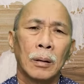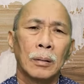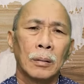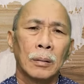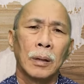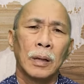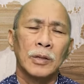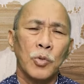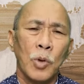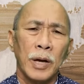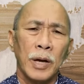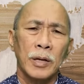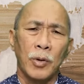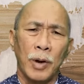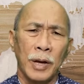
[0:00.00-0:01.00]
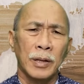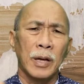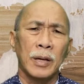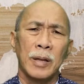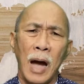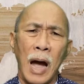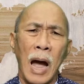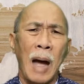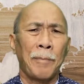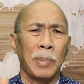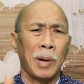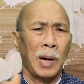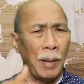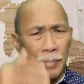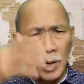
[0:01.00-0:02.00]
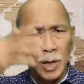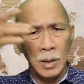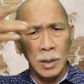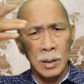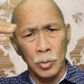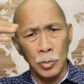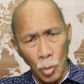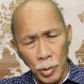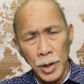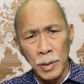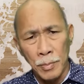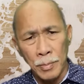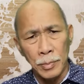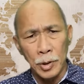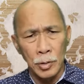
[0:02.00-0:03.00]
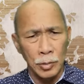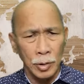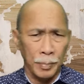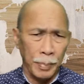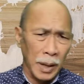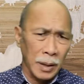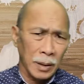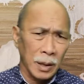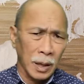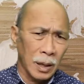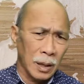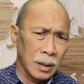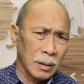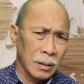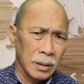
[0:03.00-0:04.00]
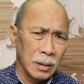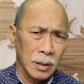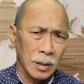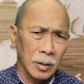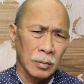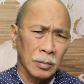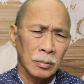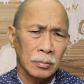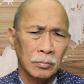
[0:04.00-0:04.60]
That's why you ended up coming to know Him. You repented, you know.